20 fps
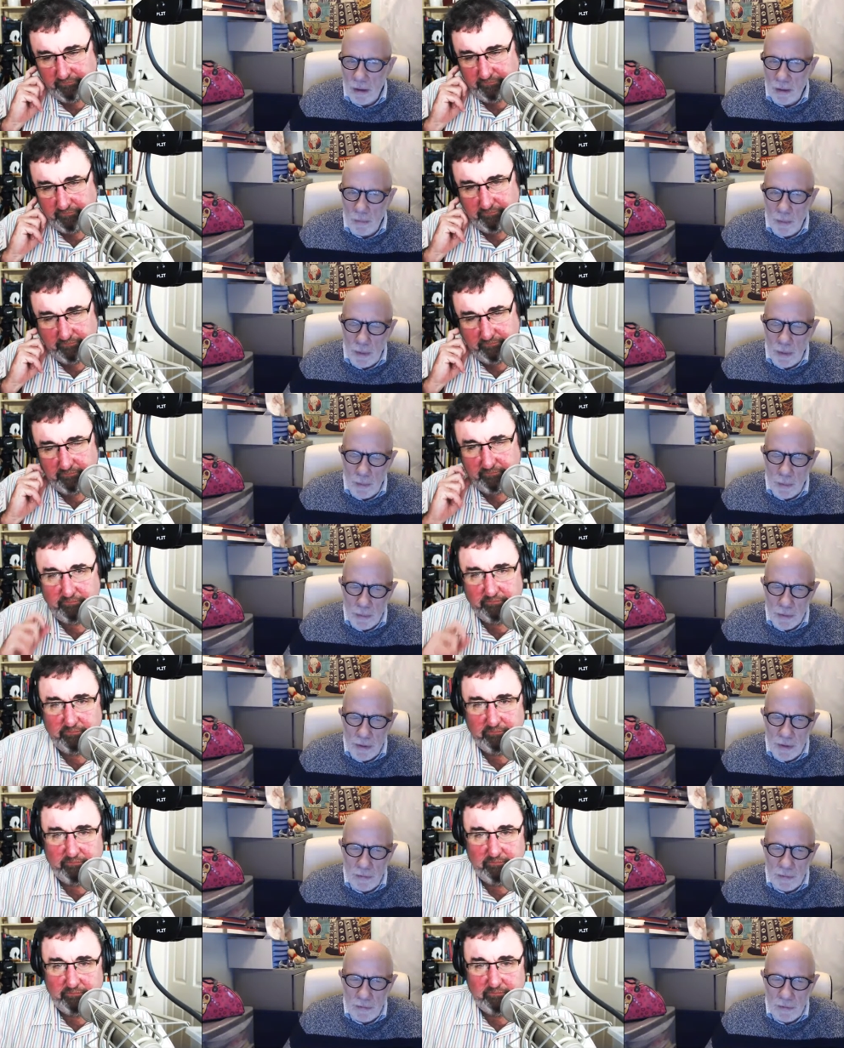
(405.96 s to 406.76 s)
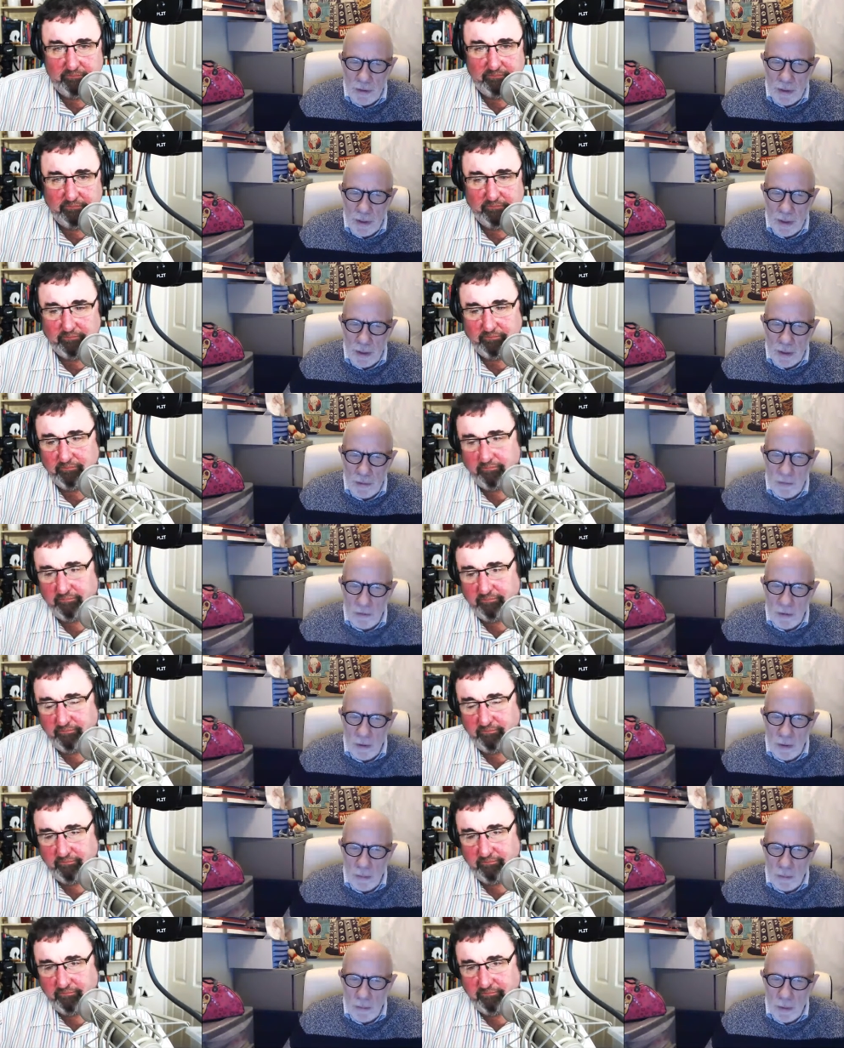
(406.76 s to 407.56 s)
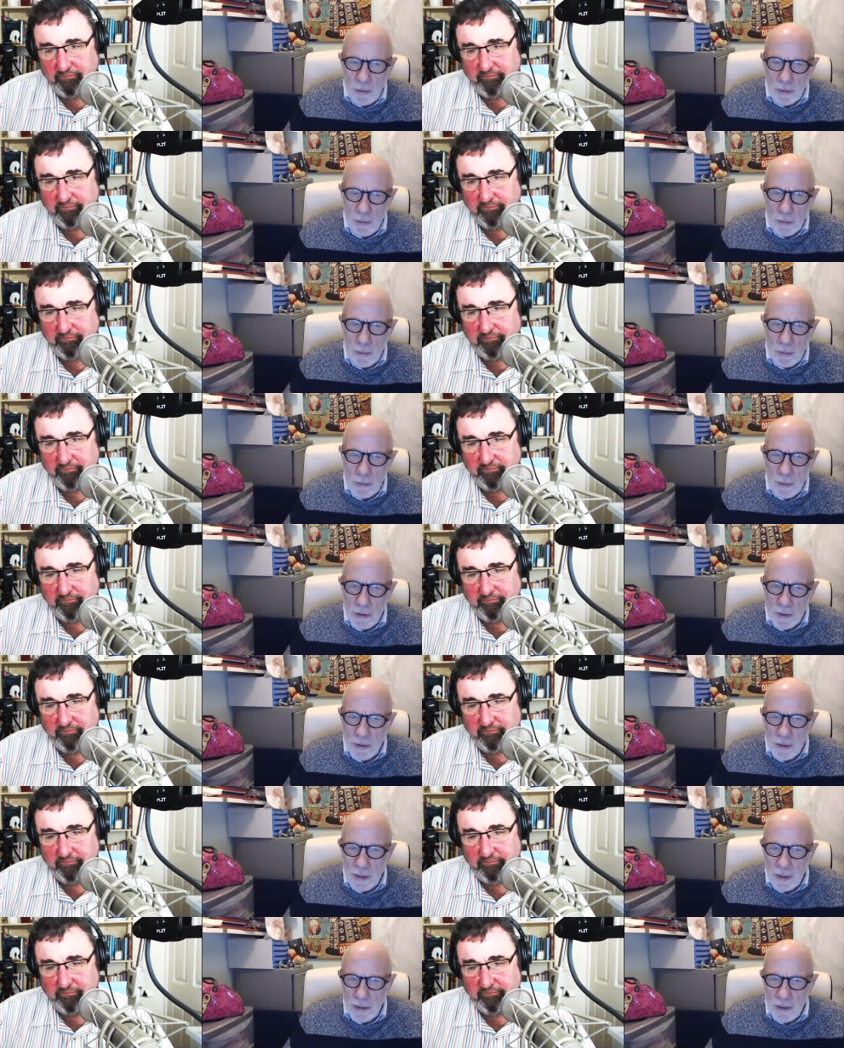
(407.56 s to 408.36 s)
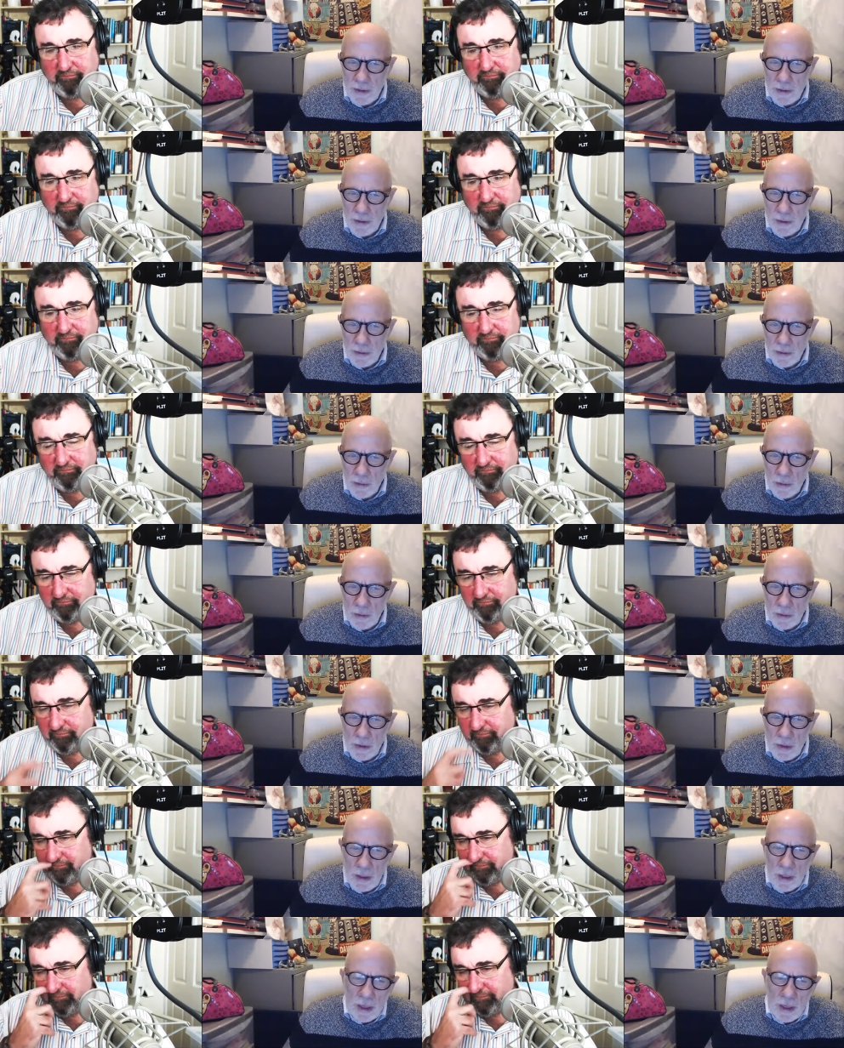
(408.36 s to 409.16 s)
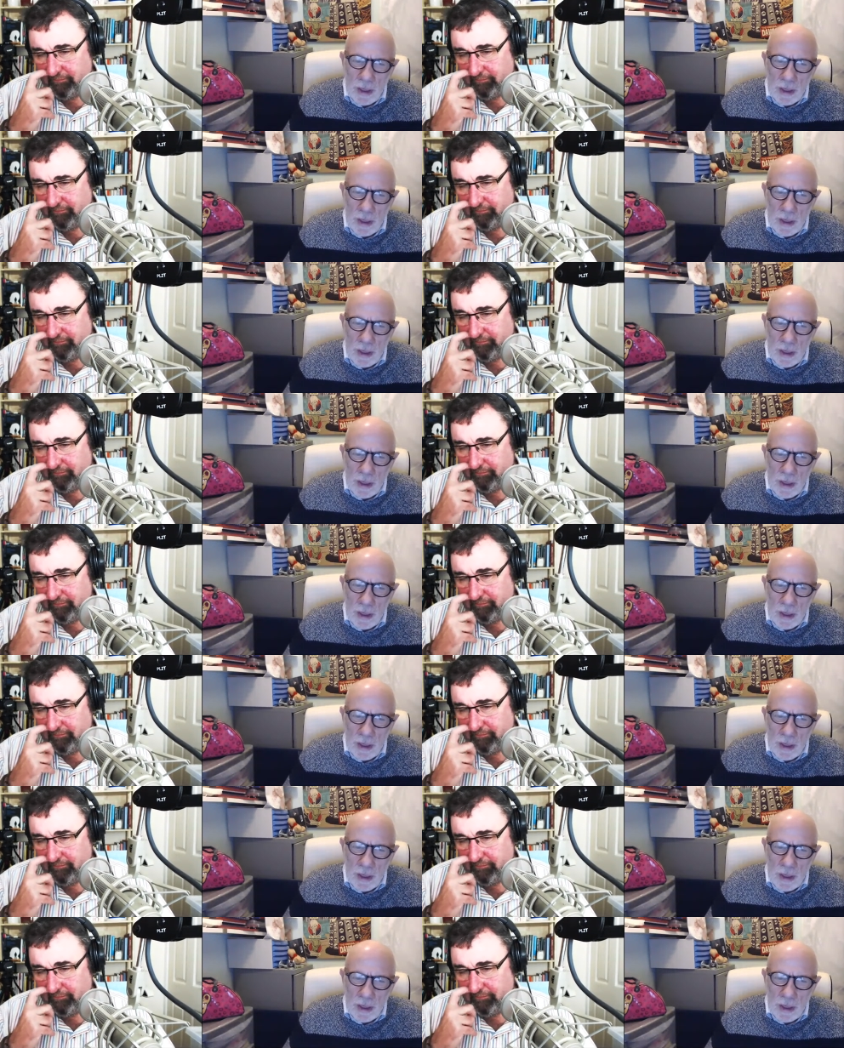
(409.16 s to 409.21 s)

Speaker 1: people suffering from multiple personality disorder.